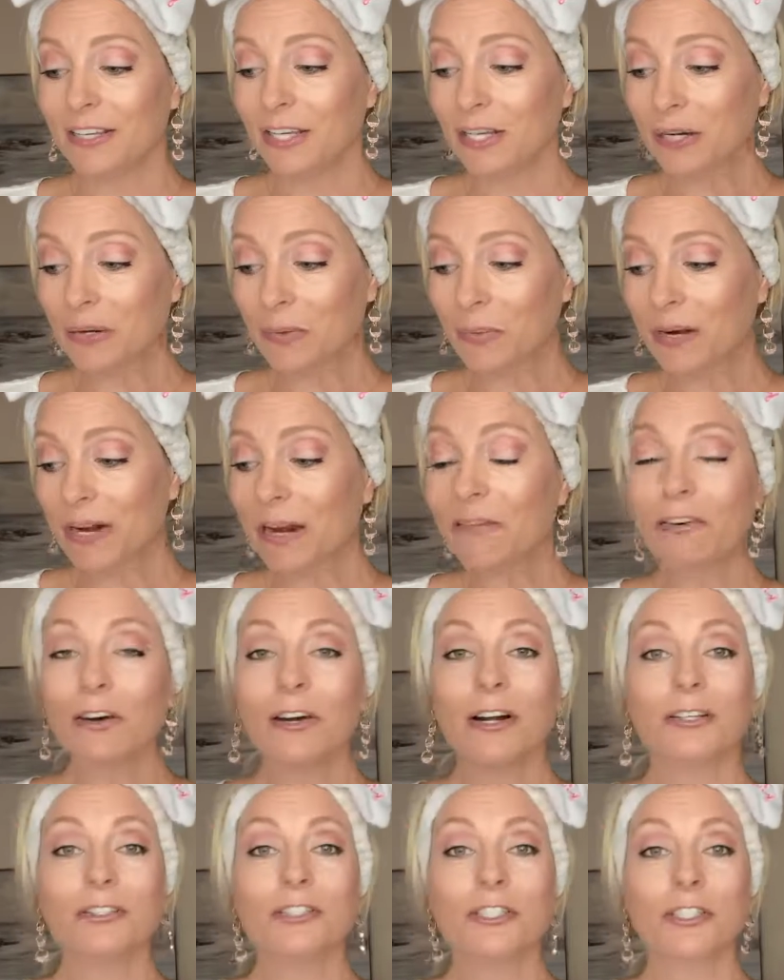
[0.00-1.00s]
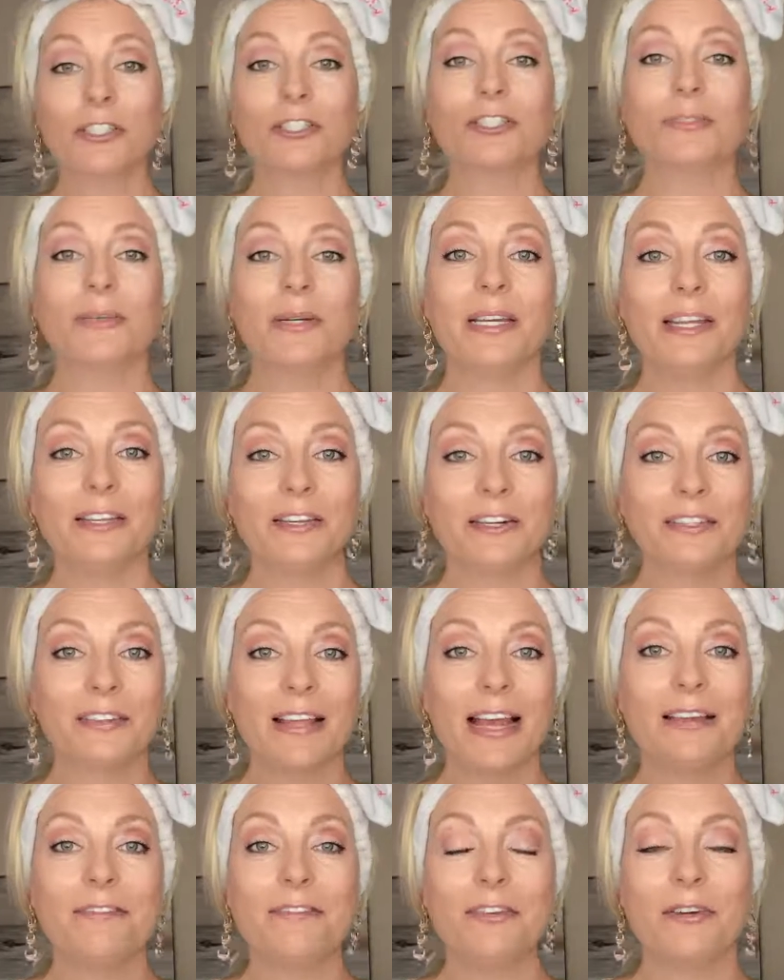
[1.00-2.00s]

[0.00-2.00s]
you know, whatever else you're doing in your life,